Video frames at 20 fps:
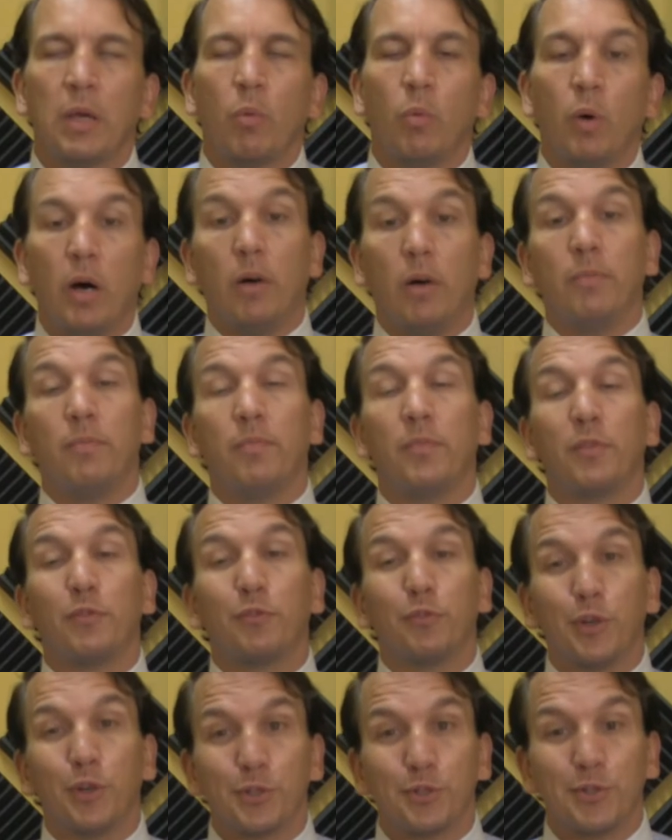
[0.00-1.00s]
Well,
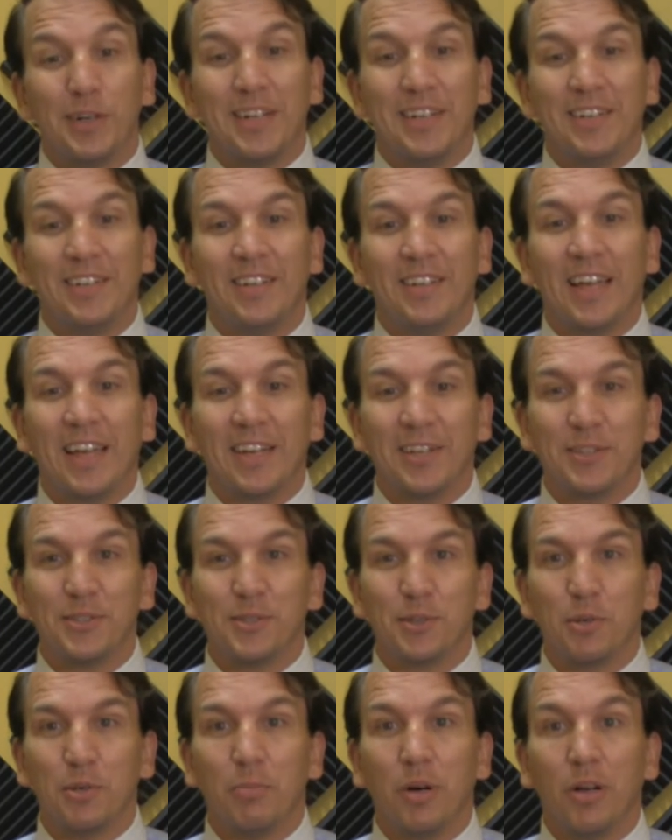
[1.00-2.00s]
frustrated and
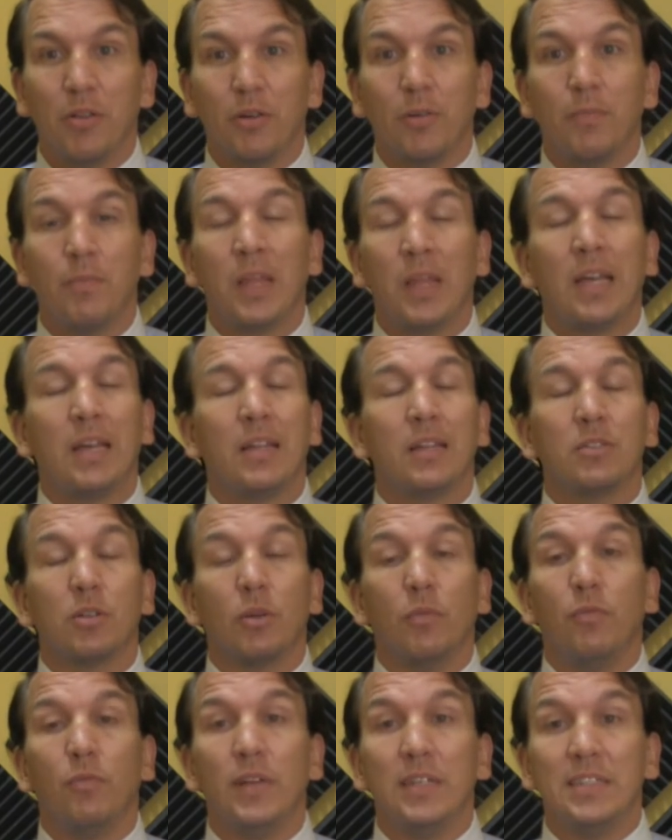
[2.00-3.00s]
concerned mother, it's
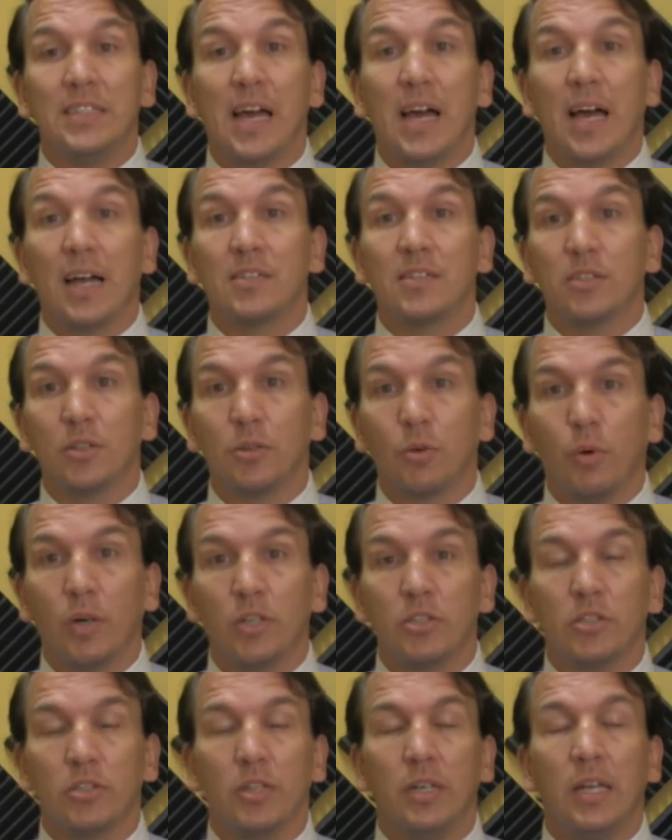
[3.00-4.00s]
a fantastic
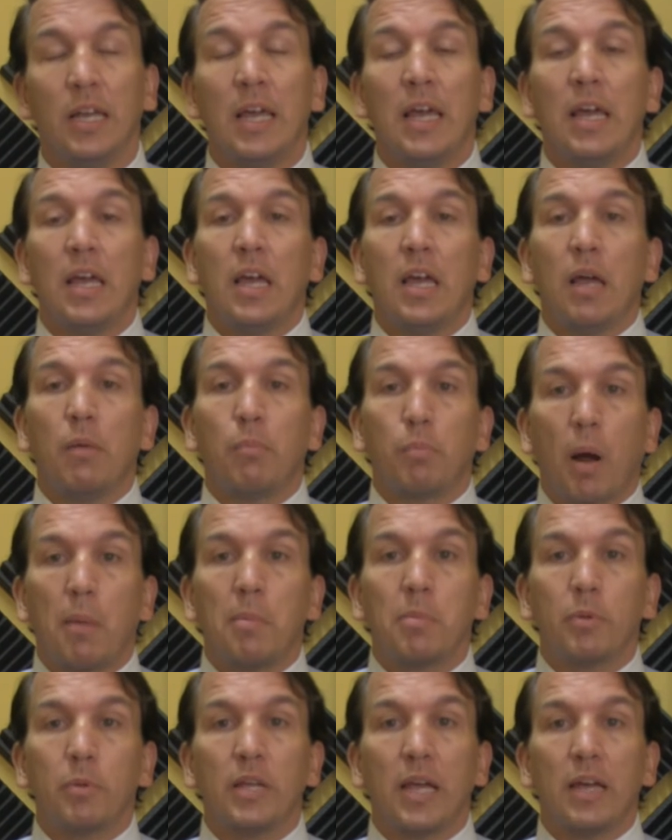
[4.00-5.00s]
question, and
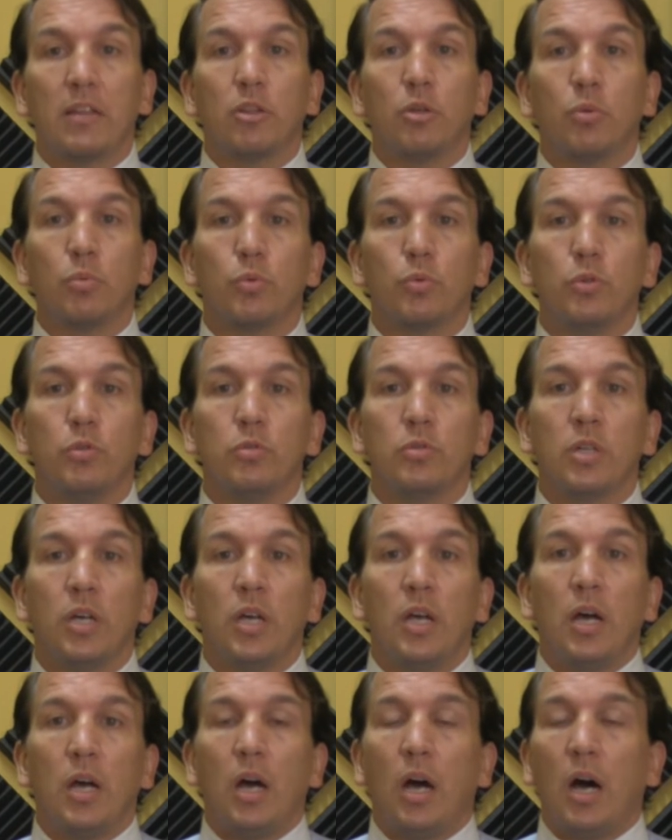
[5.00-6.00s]
probably at the root
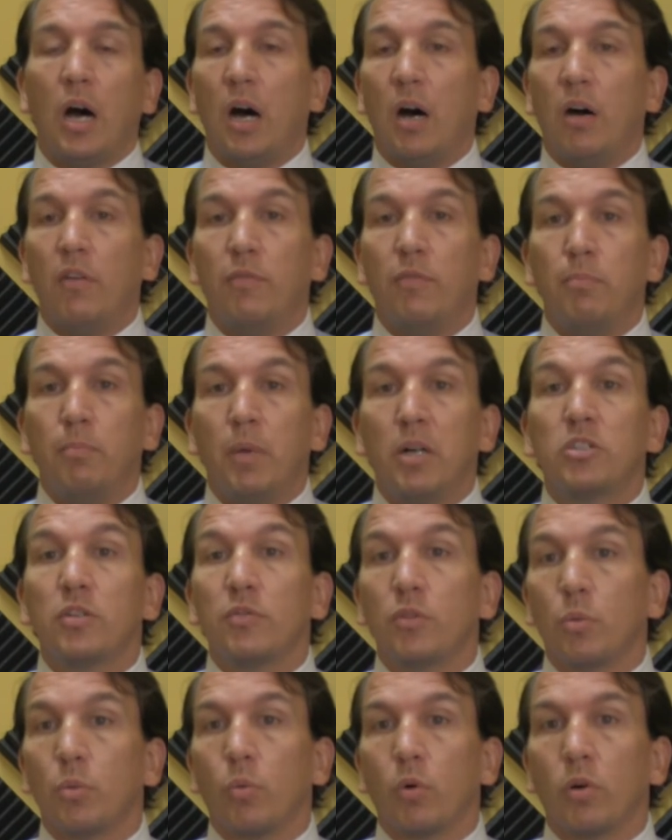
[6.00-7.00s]
of much
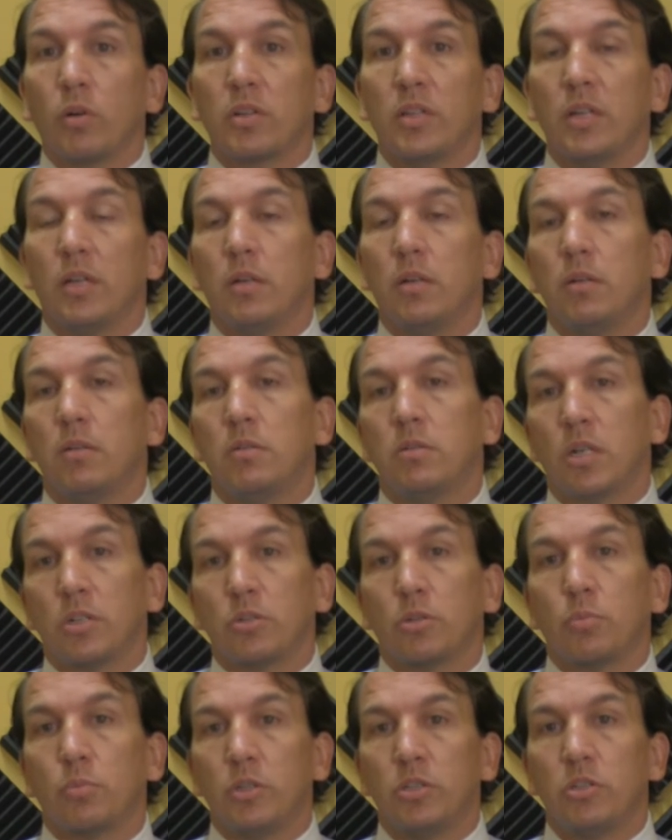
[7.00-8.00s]
of the work that
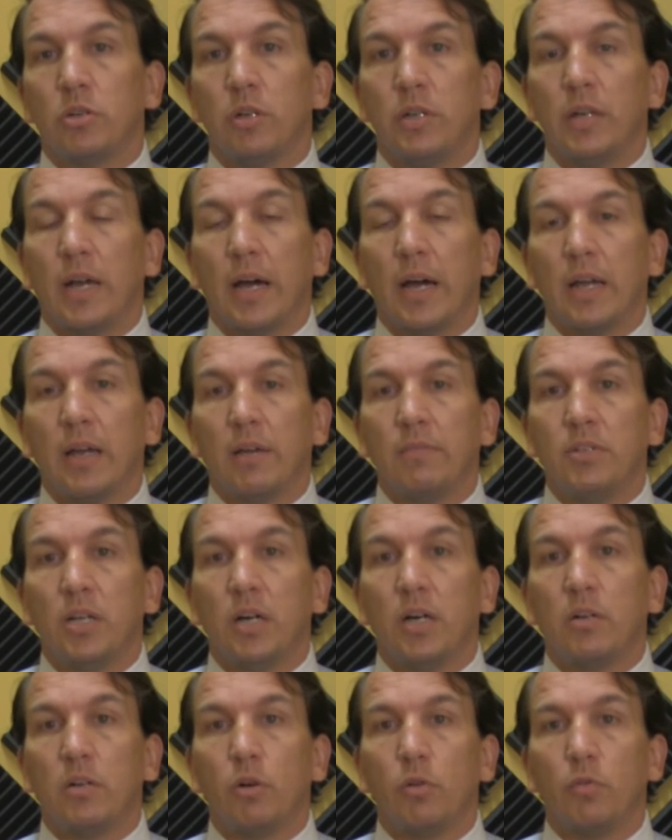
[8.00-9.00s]
Dr. Richard and I have
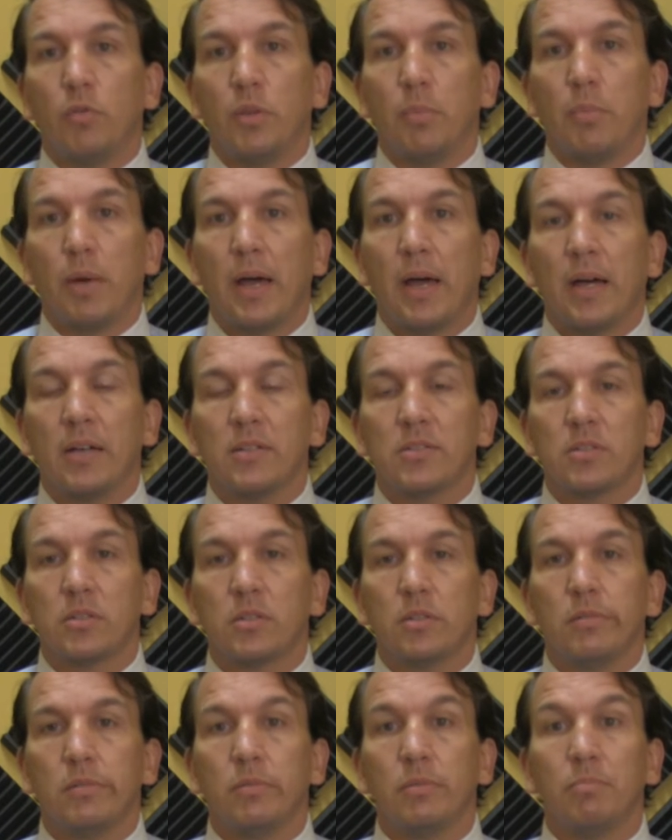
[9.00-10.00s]
done over the
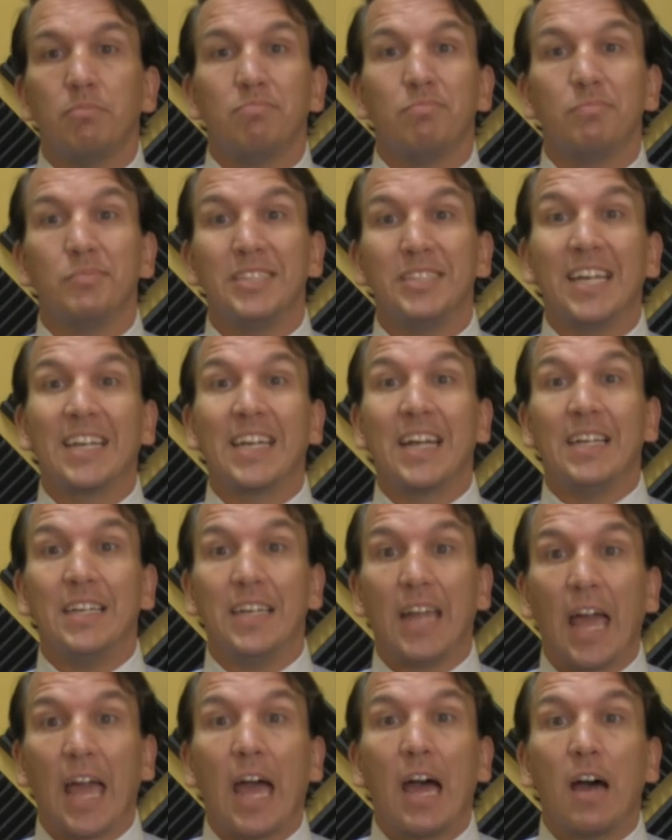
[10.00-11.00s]
past decade
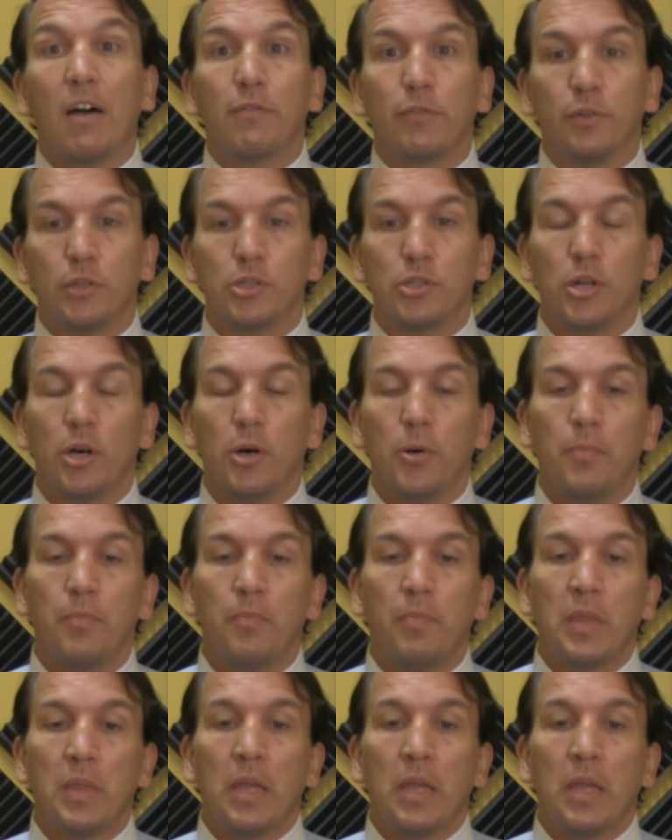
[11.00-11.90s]
and a half or so.